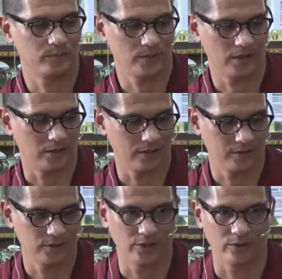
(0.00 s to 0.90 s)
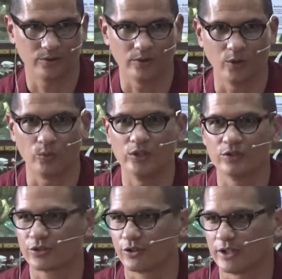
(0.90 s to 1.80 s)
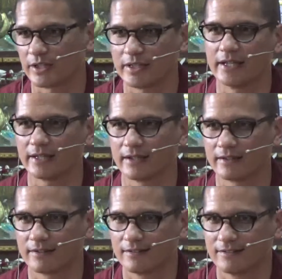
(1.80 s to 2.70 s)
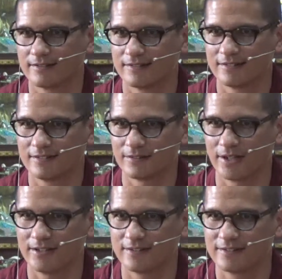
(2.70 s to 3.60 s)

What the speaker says: you know, a wheel turning king. Right.